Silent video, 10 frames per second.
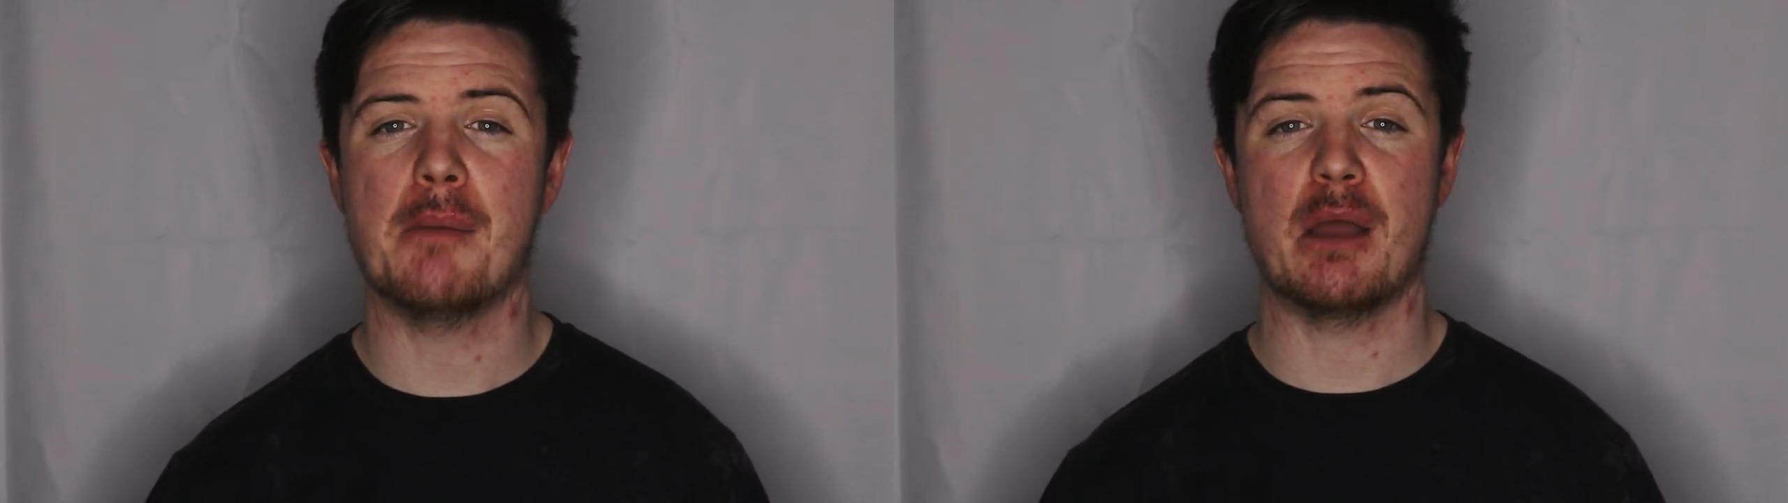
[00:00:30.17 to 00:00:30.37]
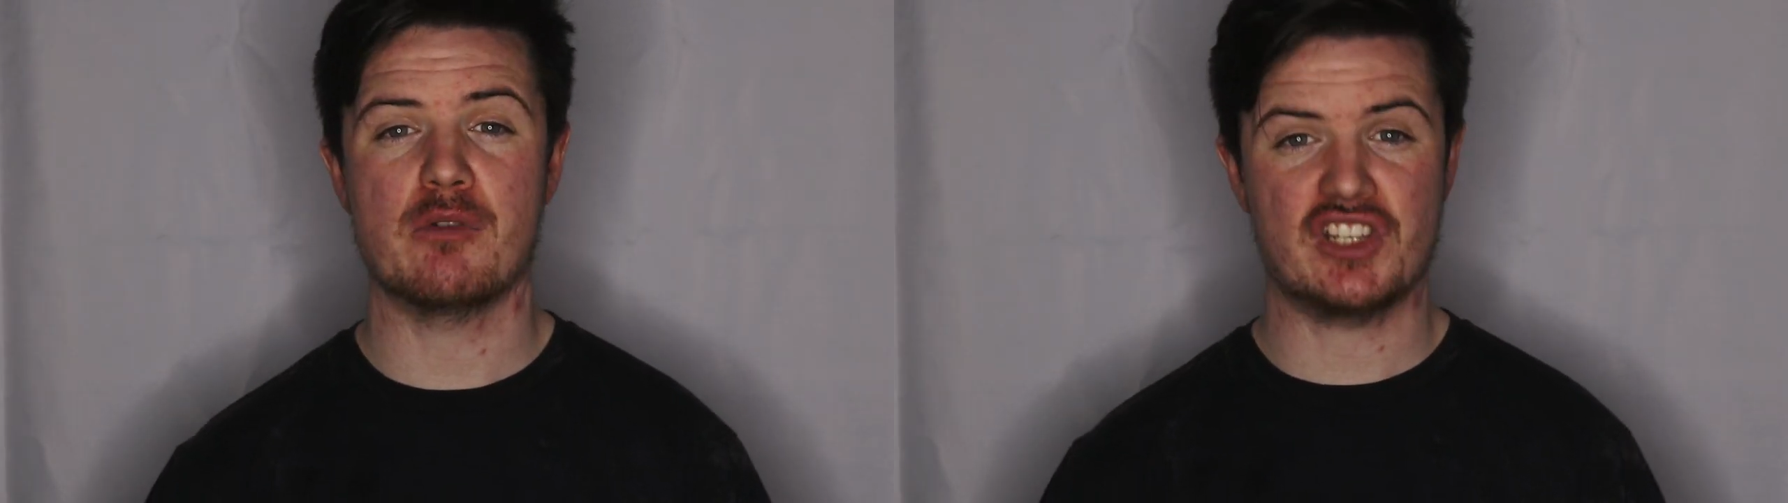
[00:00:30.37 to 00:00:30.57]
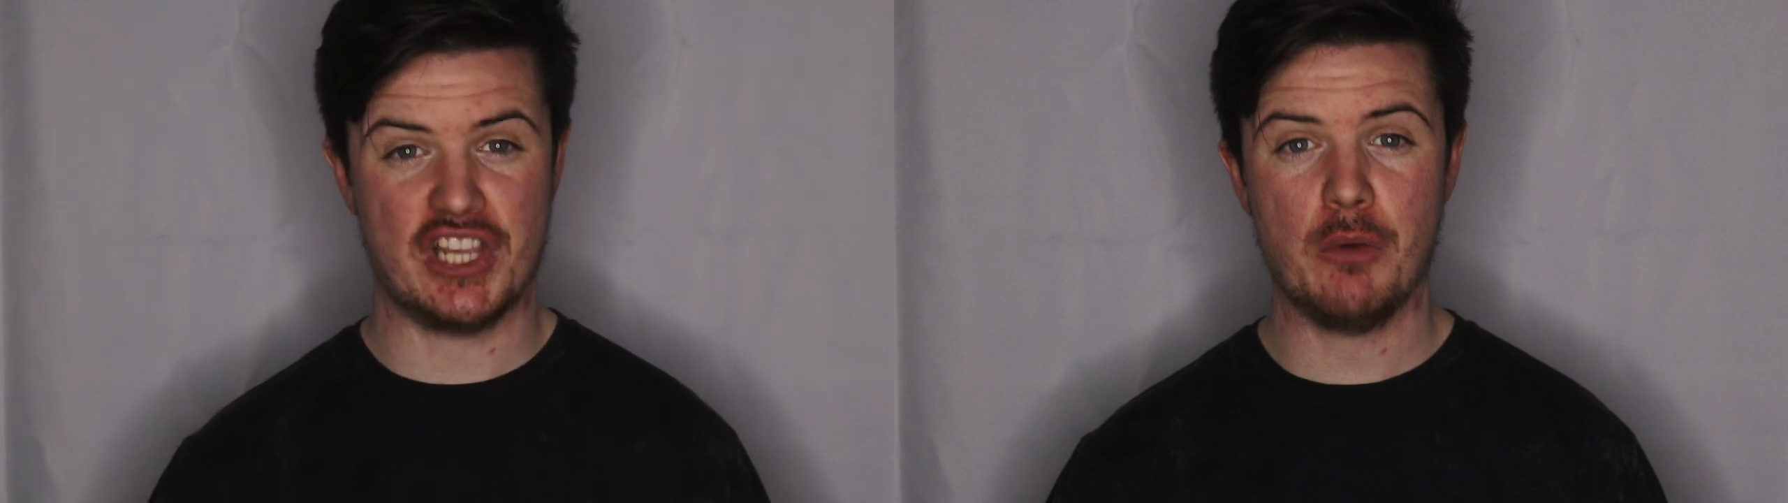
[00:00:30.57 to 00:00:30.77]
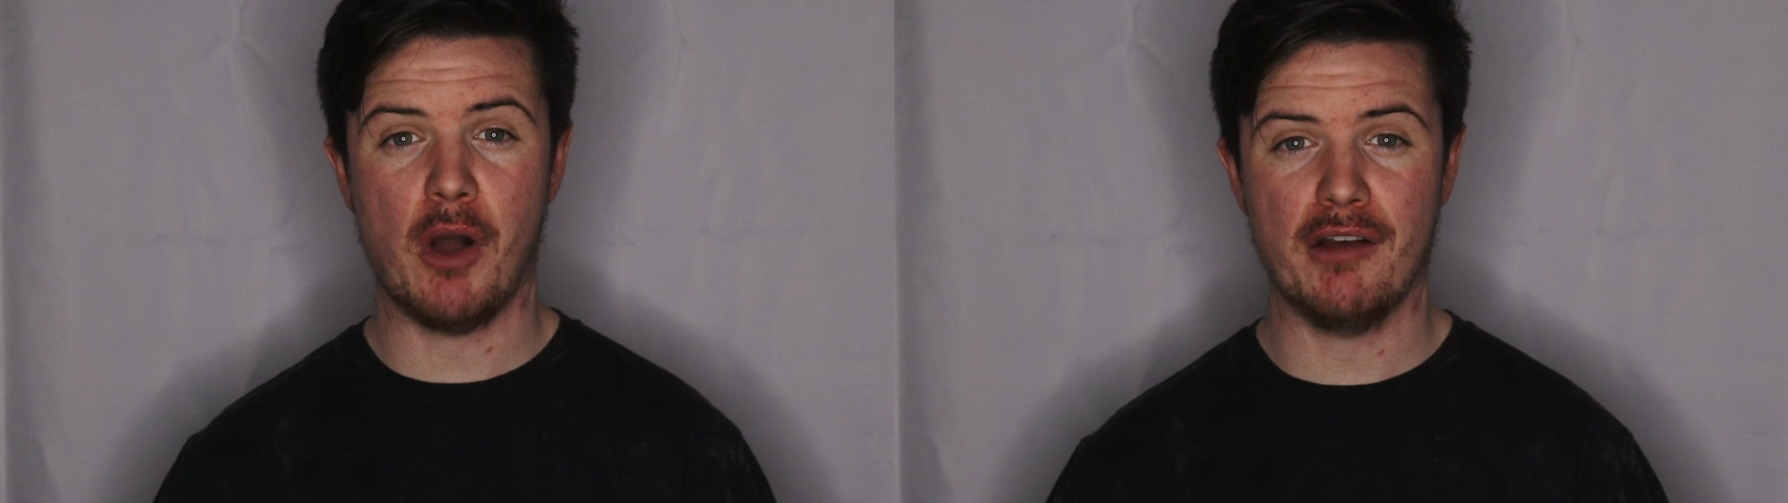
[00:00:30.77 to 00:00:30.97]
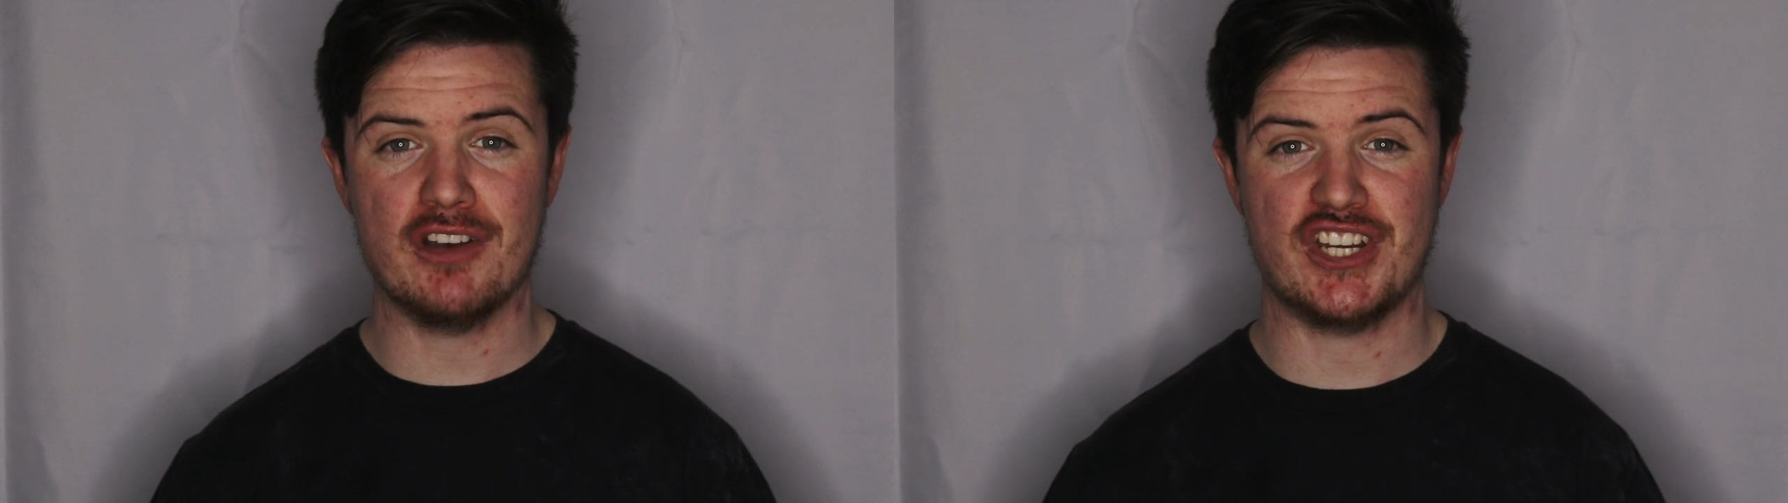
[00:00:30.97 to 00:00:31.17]
about two
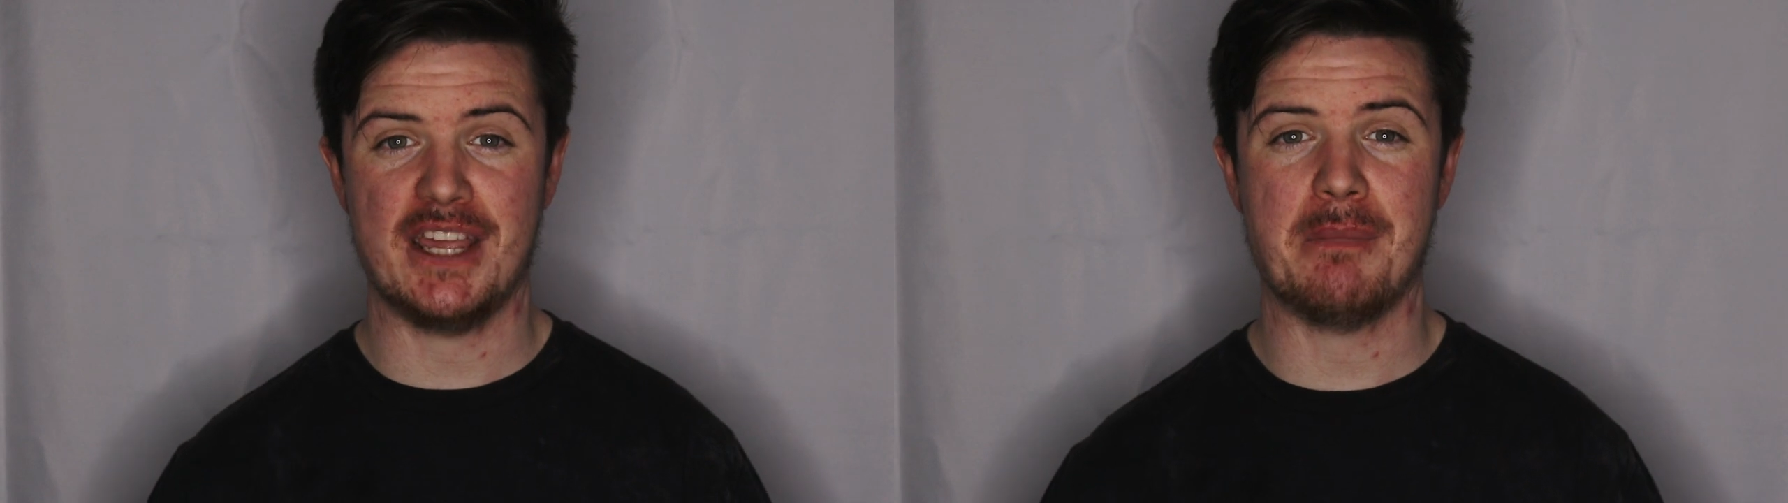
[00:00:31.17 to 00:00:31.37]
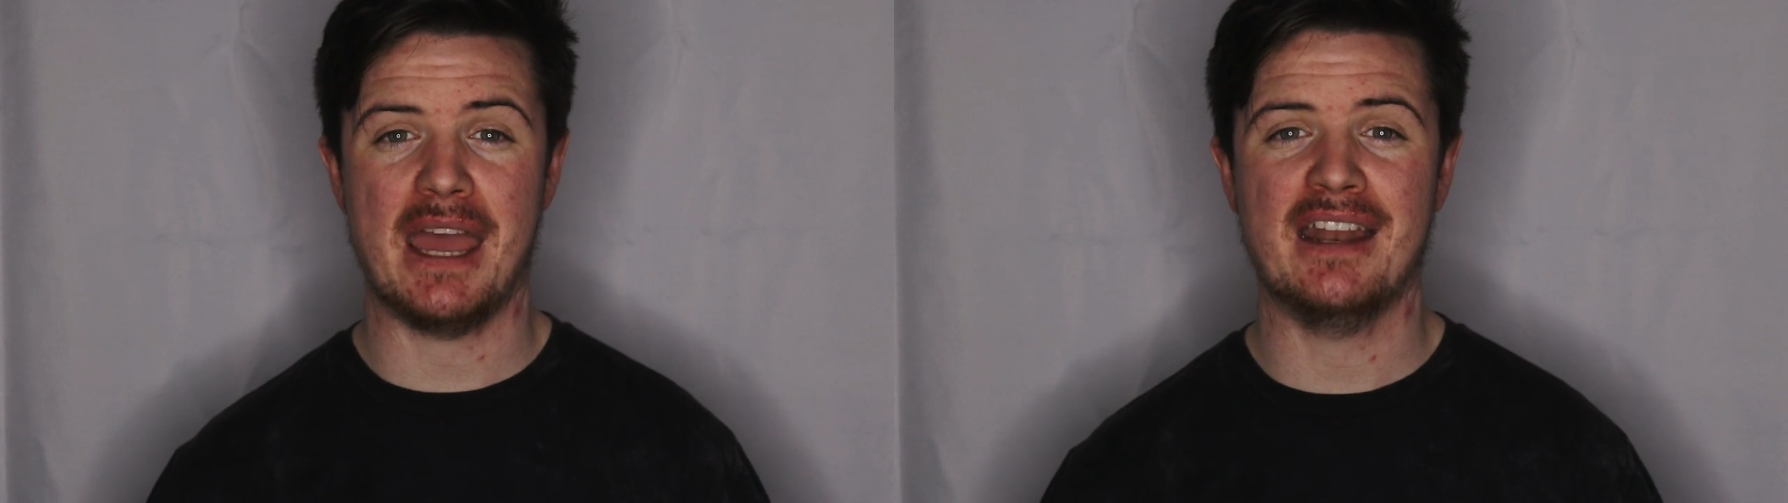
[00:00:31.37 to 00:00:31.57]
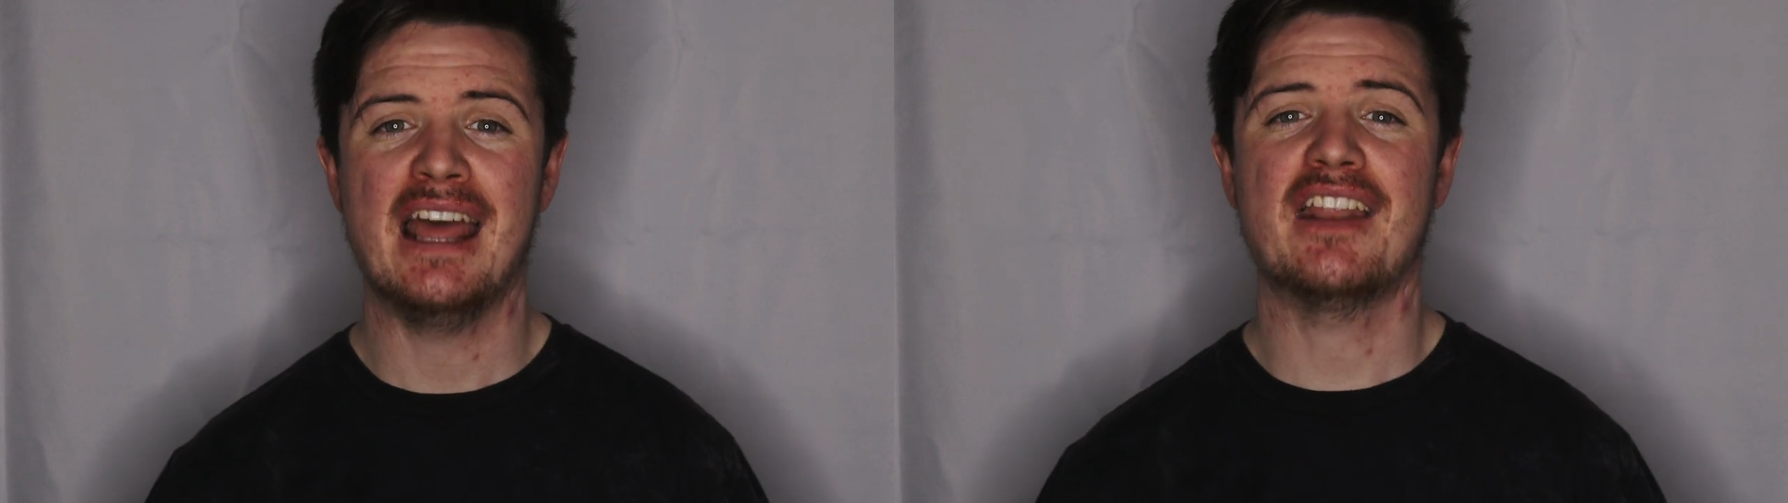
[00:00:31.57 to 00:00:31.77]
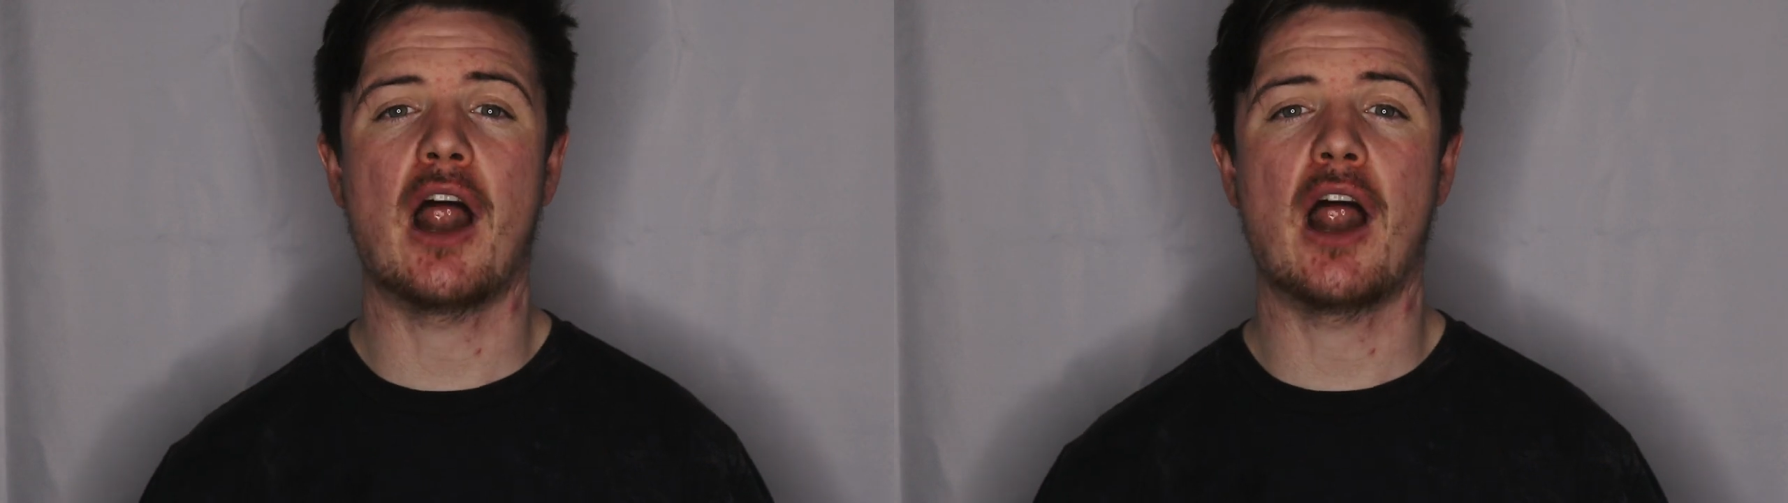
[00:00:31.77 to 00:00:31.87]
Irish hitmen